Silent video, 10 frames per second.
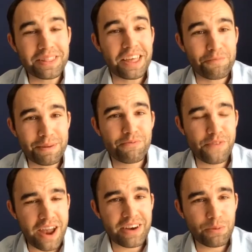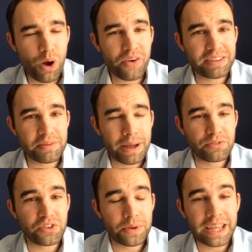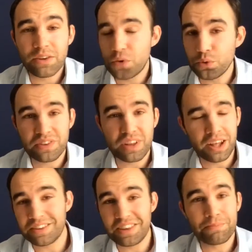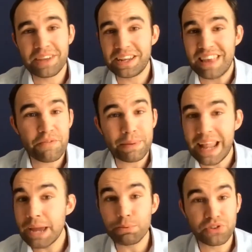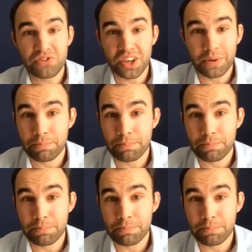They've been very worried about doing it. Of course, some dealers haven't been able to do it